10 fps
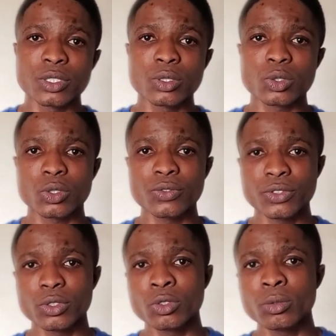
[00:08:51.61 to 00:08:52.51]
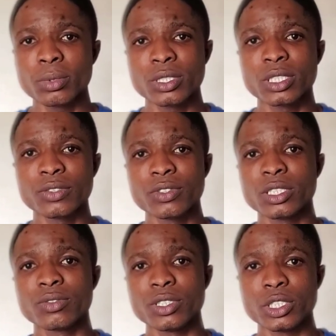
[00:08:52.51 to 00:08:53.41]
So if you do, please give this
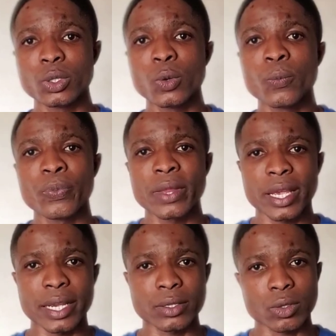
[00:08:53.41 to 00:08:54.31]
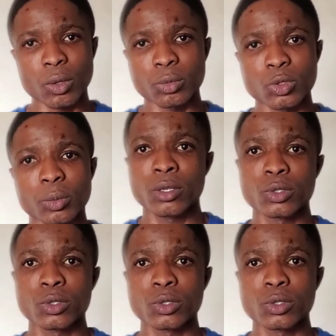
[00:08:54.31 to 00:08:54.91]
video a thumbs up.